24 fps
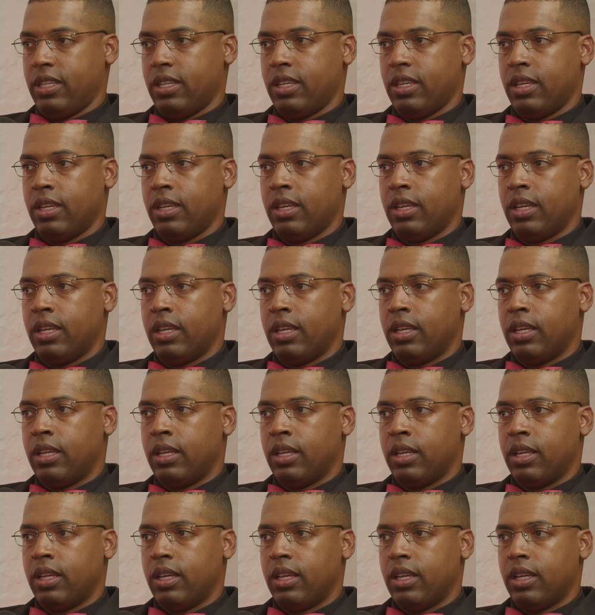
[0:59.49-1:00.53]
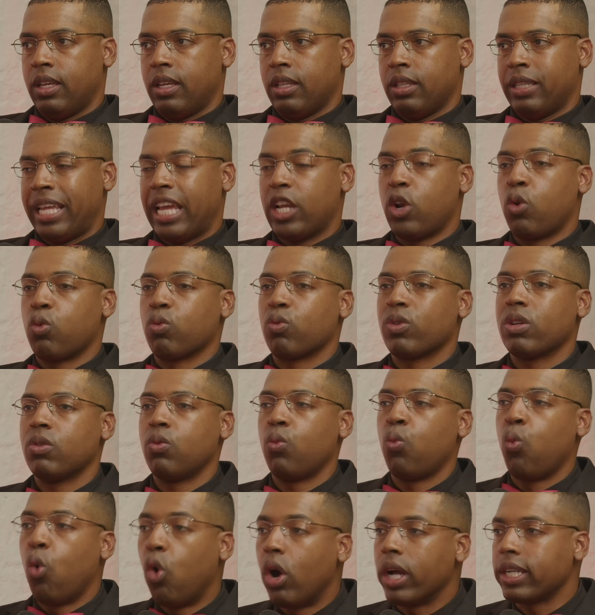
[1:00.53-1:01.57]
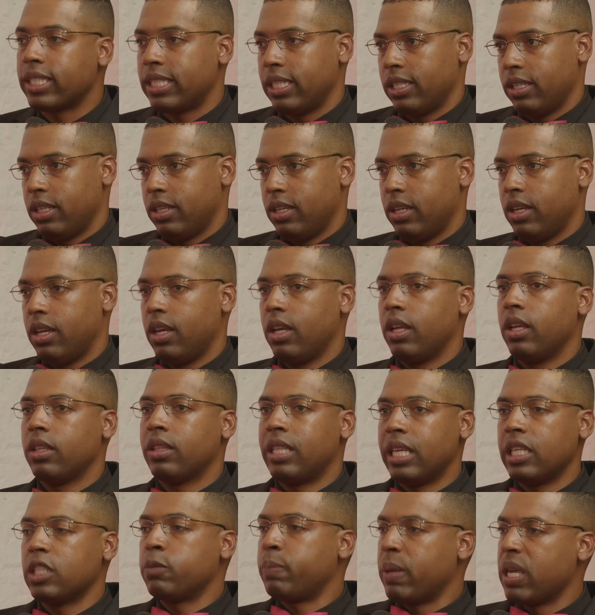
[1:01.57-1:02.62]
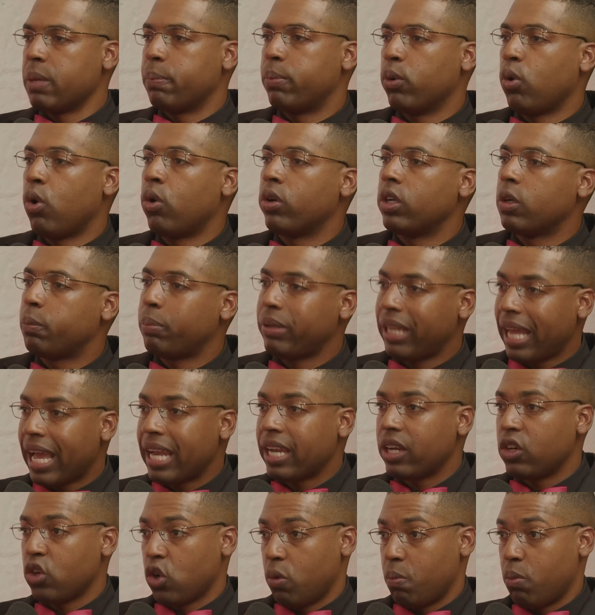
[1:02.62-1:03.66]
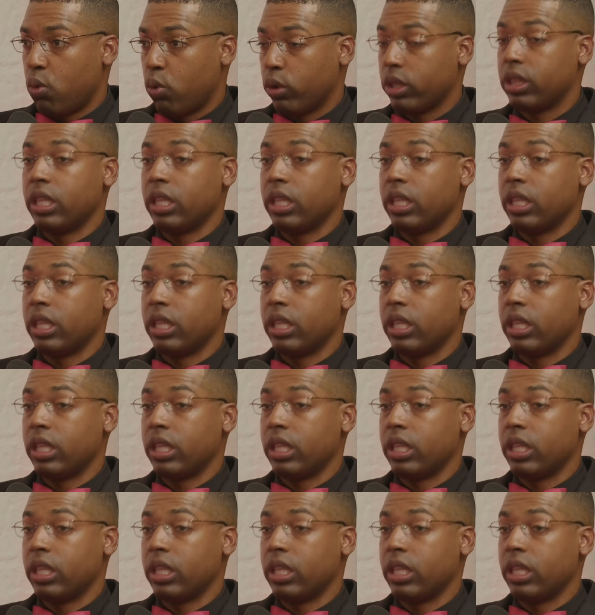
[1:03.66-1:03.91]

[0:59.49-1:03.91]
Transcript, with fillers: Mm. They don't want these people on the planet no more.